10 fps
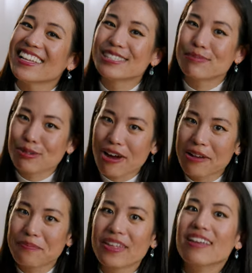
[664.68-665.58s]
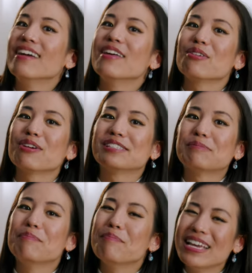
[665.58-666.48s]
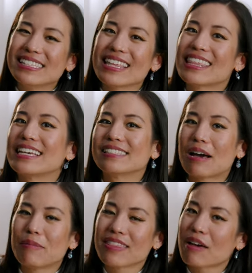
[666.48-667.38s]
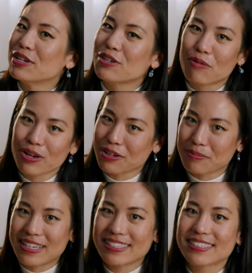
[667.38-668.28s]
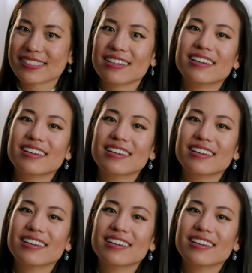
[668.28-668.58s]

and subscribe. There are some amazing things coming that we don't want you to miss.